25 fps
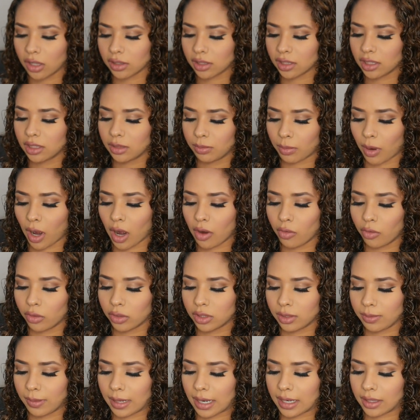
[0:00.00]
Spiral
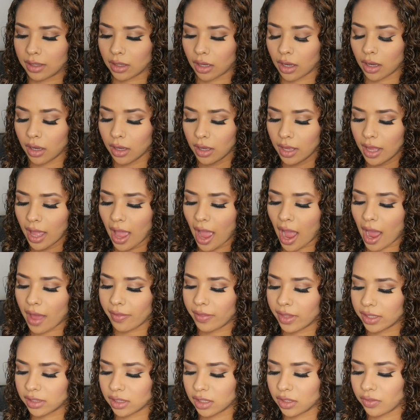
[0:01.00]
Splendour,
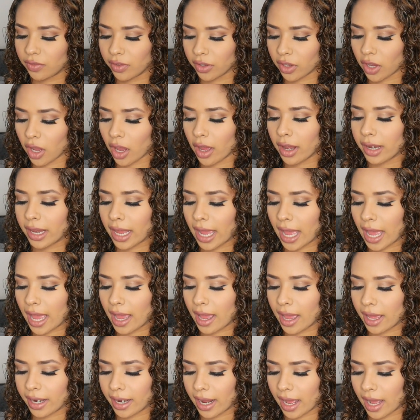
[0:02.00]
and this is for curly
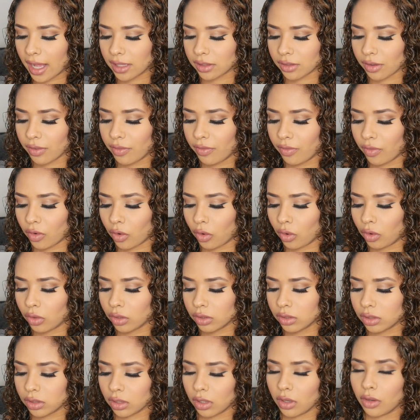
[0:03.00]
hair, and it has a
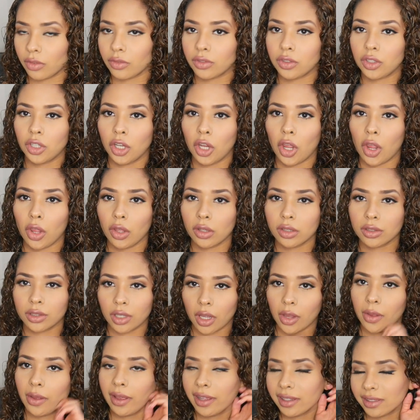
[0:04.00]
force of 2,
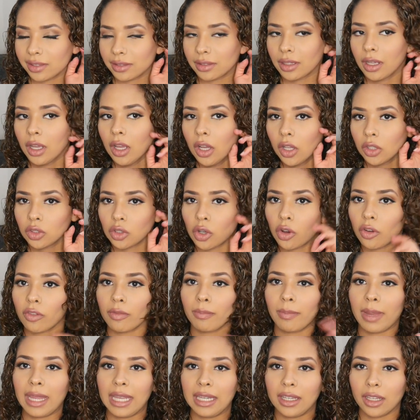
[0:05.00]
so it's sort of
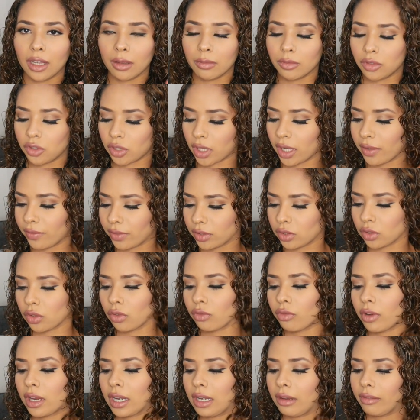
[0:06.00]
medium strength. It's
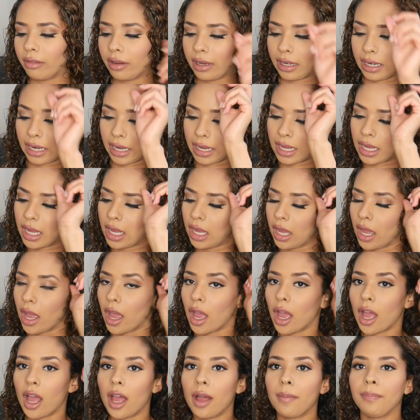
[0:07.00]
not really
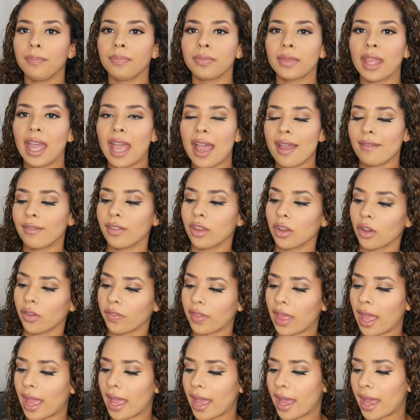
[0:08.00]
heavy
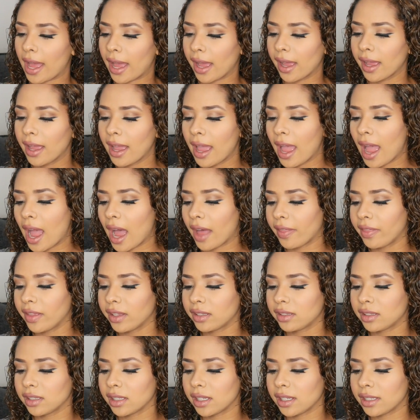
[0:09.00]
on the hair. And
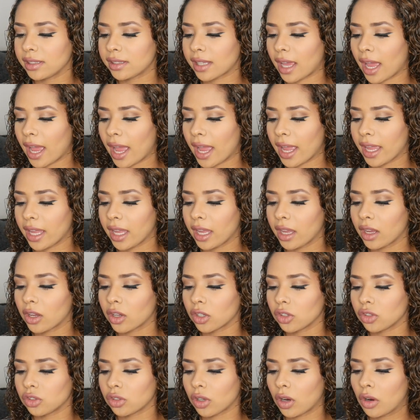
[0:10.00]
this is a
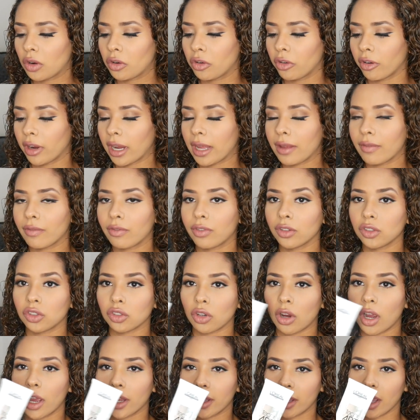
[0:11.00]
control cream for
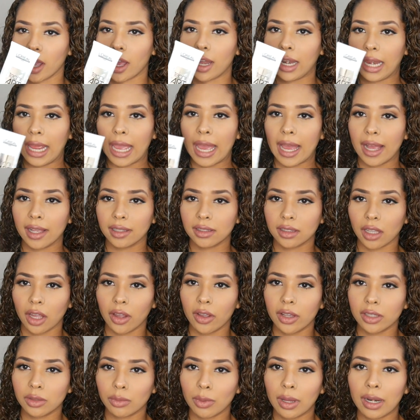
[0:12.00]
dry curly hair. So
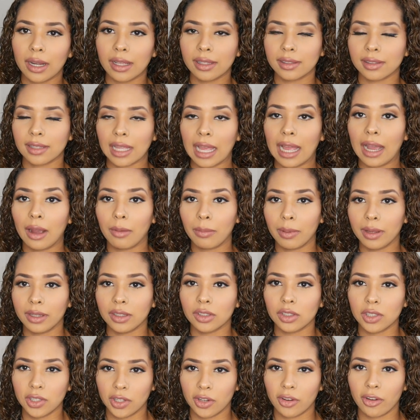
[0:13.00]
as well as
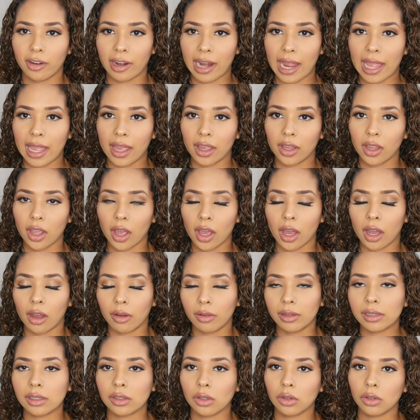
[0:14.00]
helping to create a
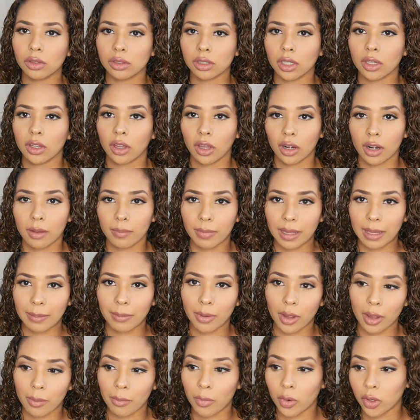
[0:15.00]
curl, it's also going to be
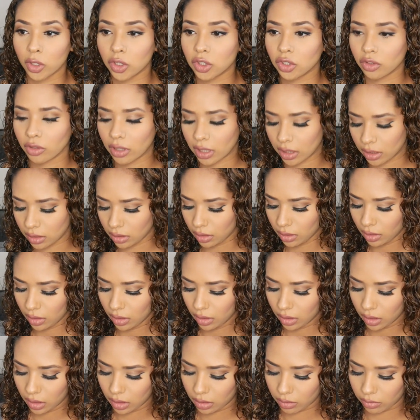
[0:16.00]
putting moisture in,
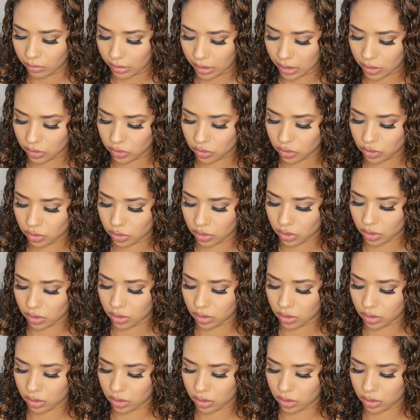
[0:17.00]
which